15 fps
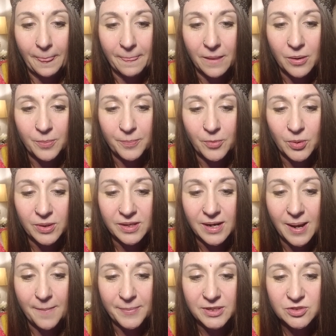I'm more than
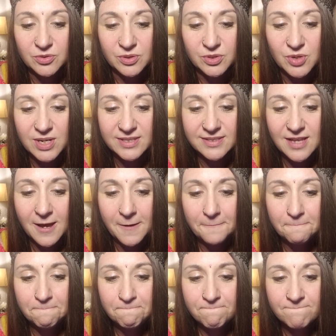happy to address that.
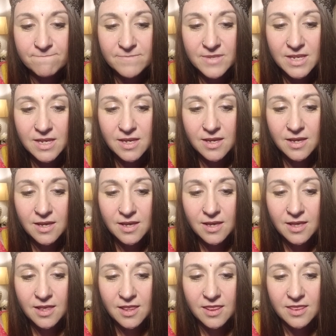
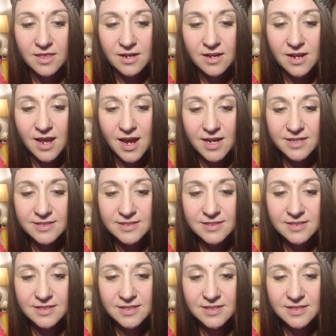The
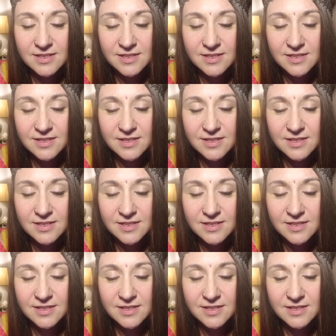next